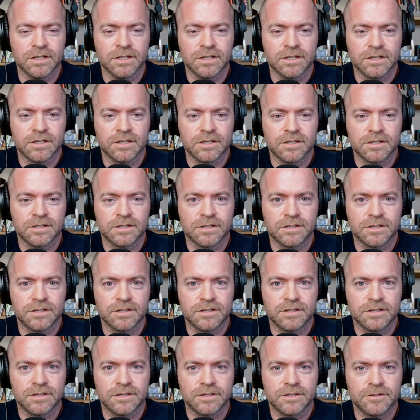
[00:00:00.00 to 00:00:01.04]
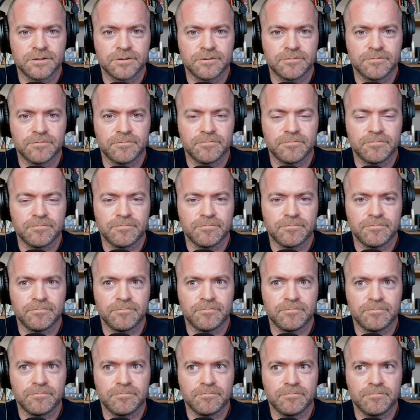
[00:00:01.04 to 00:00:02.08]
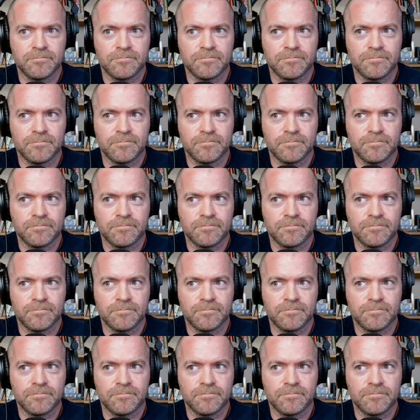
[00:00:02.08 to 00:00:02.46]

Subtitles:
[no speech]